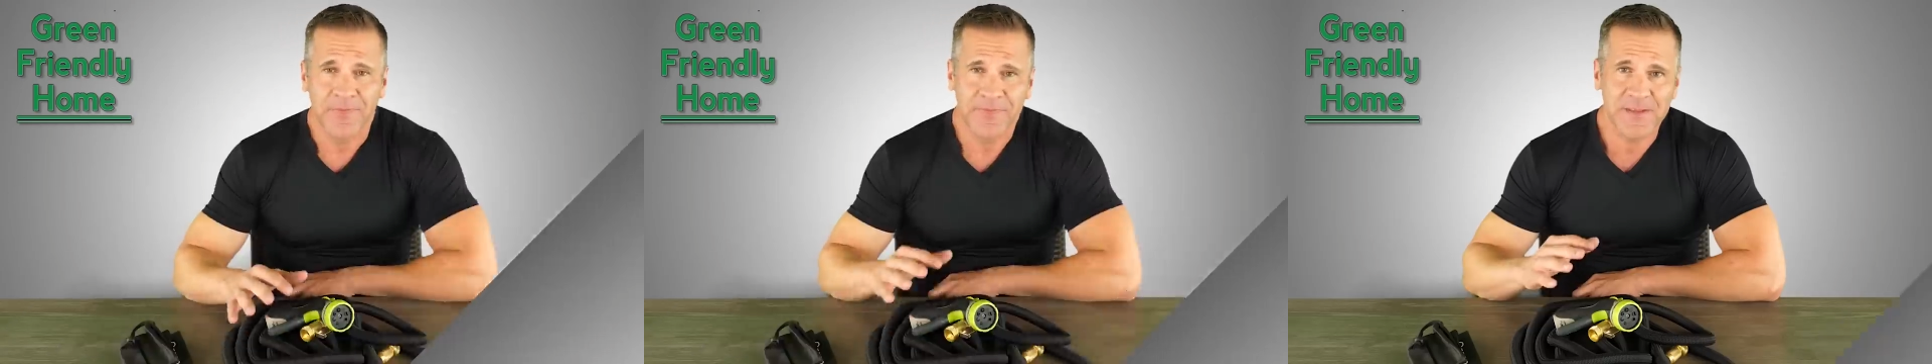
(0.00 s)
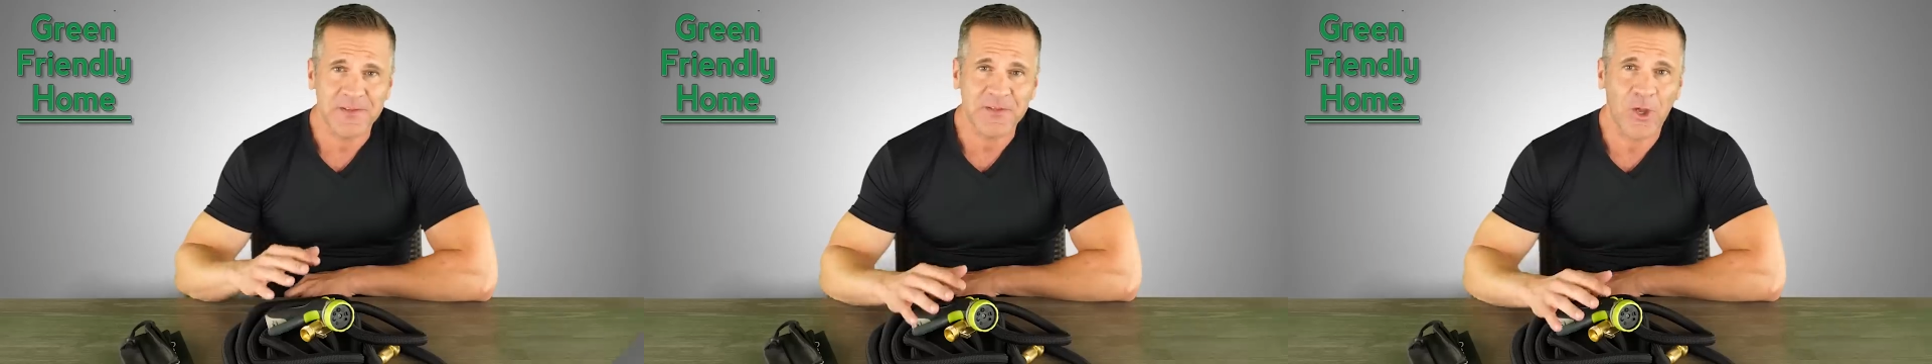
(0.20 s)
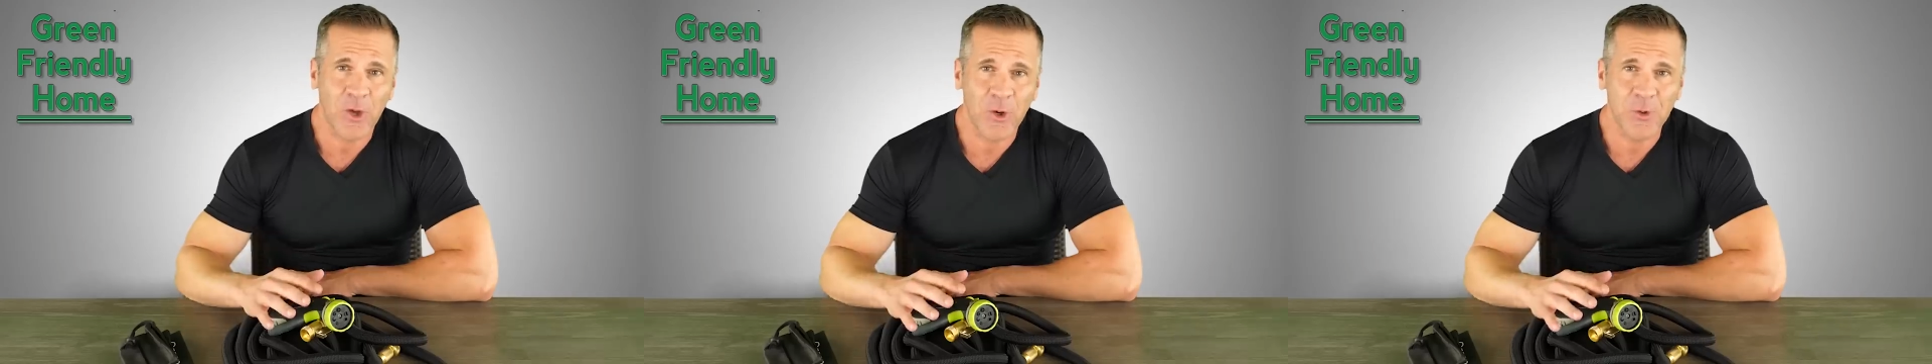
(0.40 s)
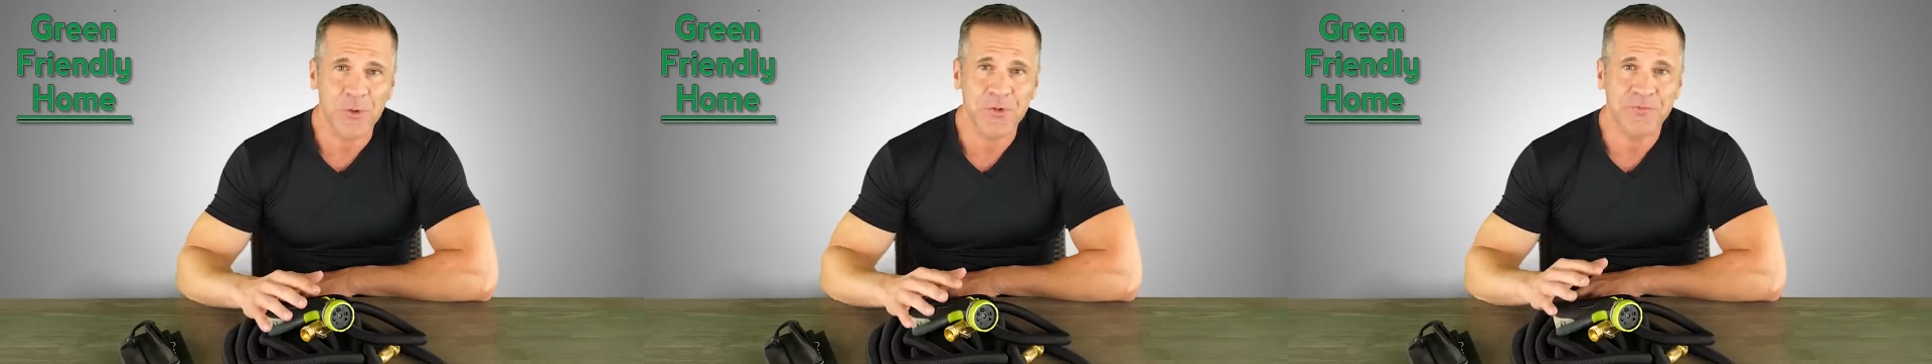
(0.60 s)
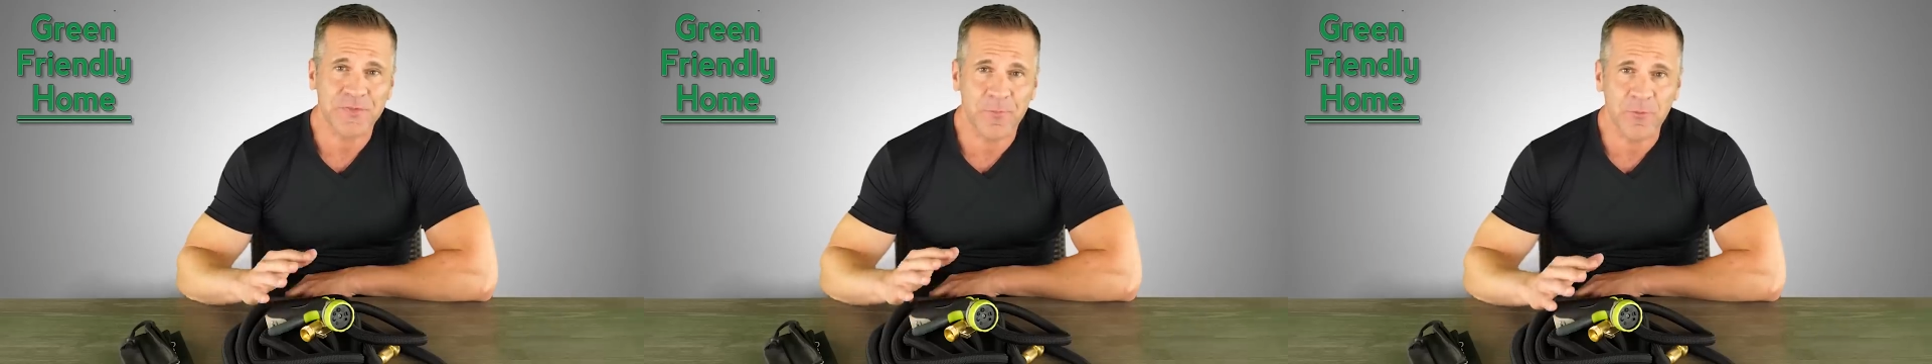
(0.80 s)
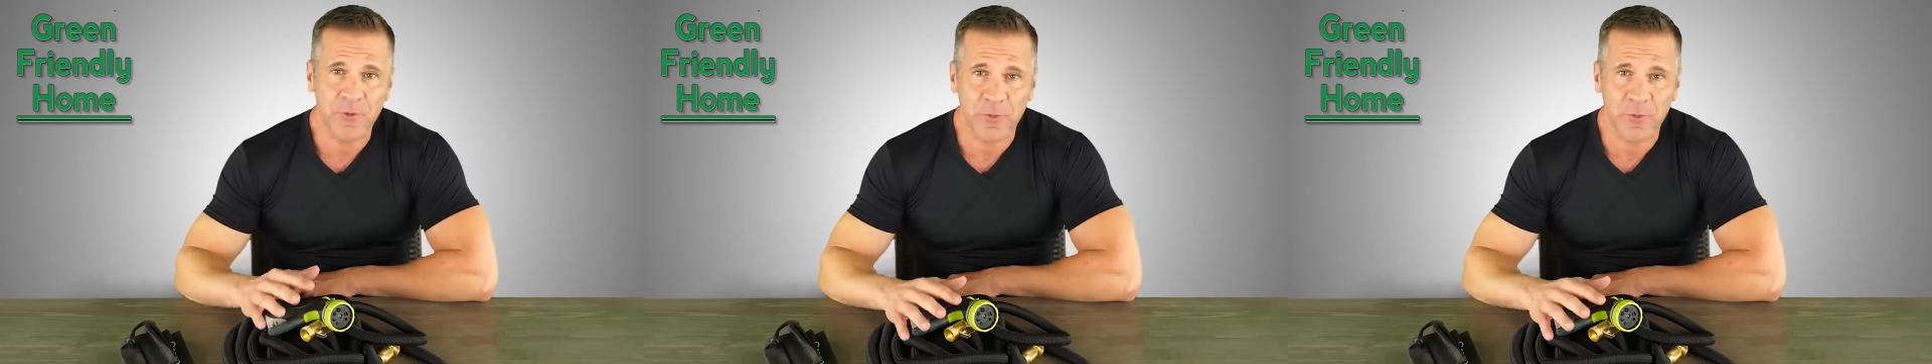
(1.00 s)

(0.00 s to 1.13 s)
This hose from